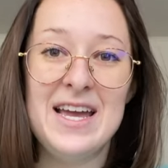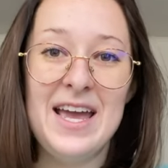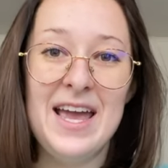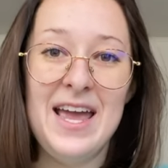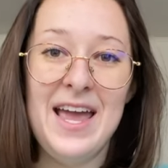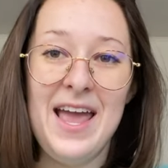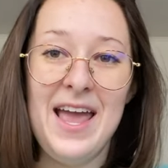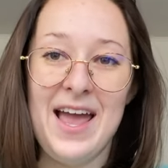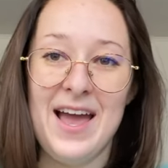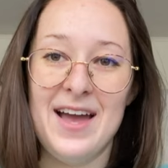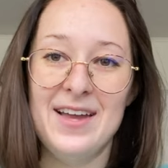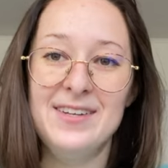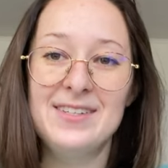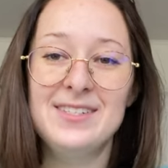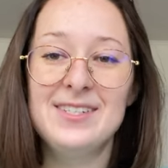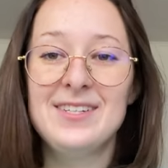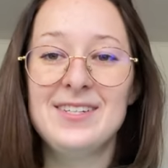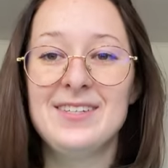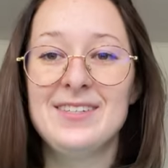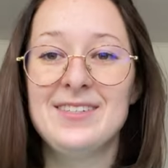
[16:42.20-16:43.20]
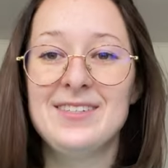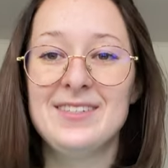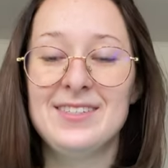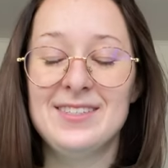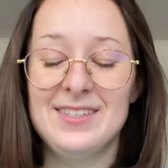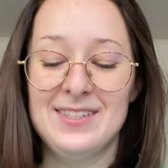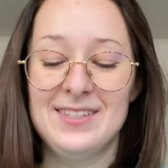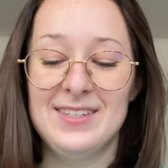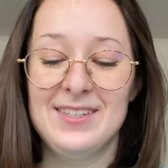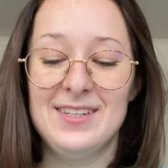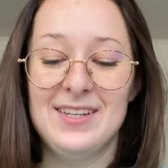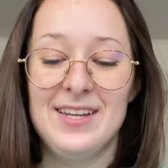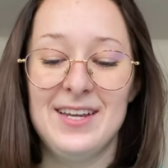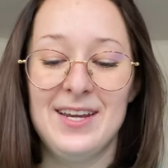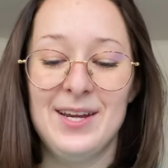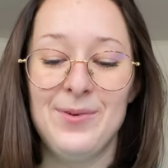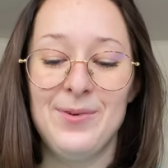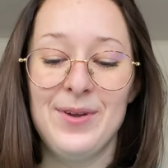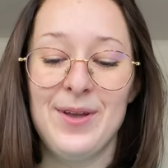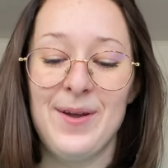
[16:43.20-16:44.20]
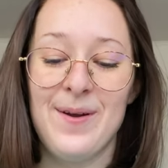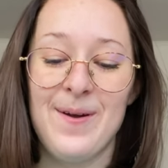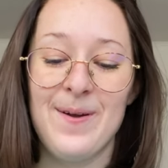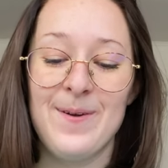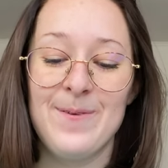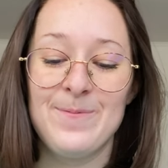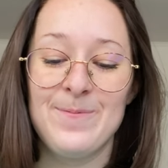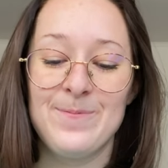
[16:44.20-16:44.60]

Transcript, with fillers: and here we are.